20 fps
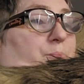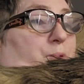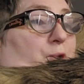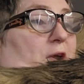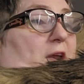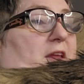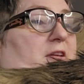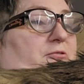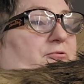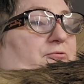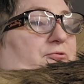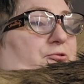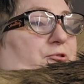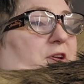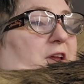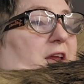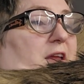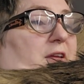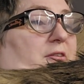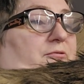break
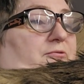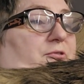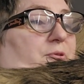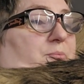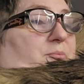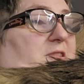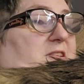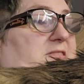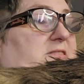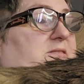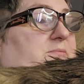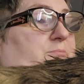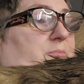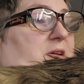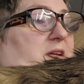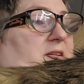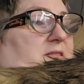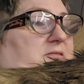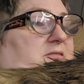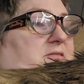free from this
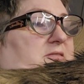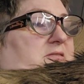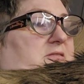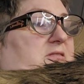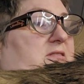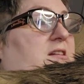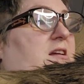mist